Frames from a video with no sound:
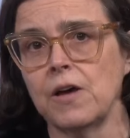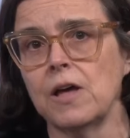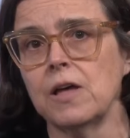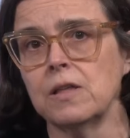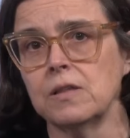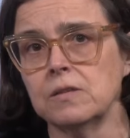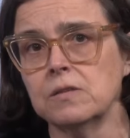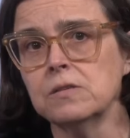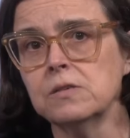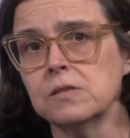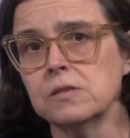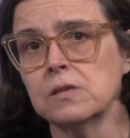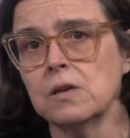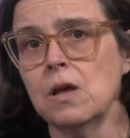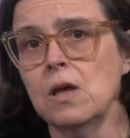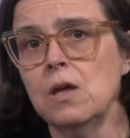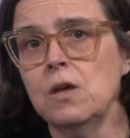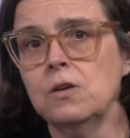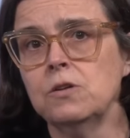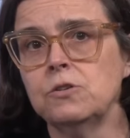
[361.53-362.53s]
funds
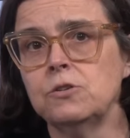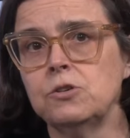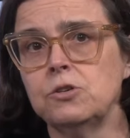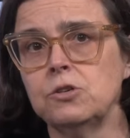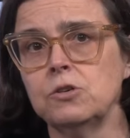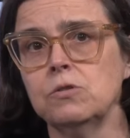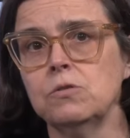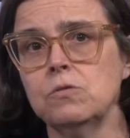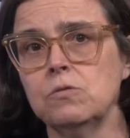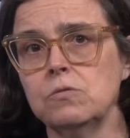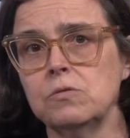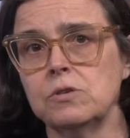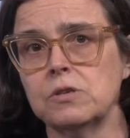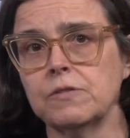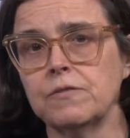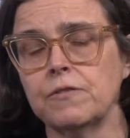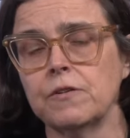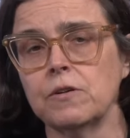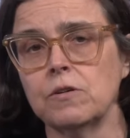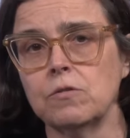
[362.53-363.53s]
to
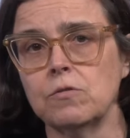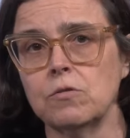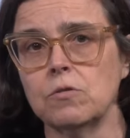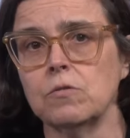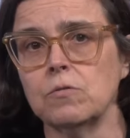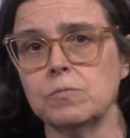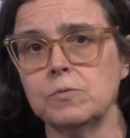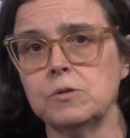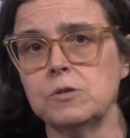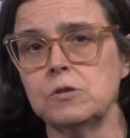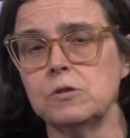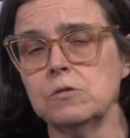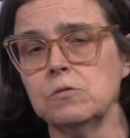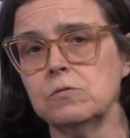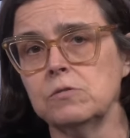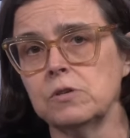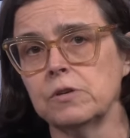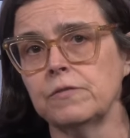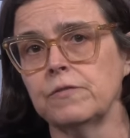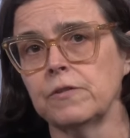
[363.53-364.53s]
different groups,
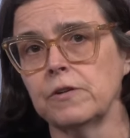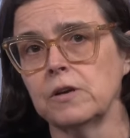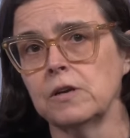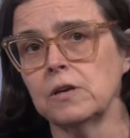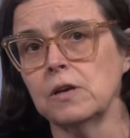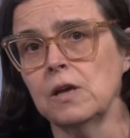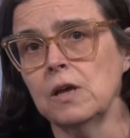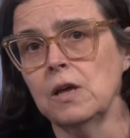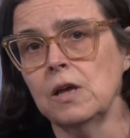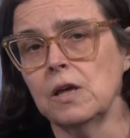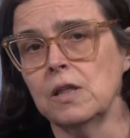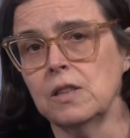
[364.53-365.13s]
two different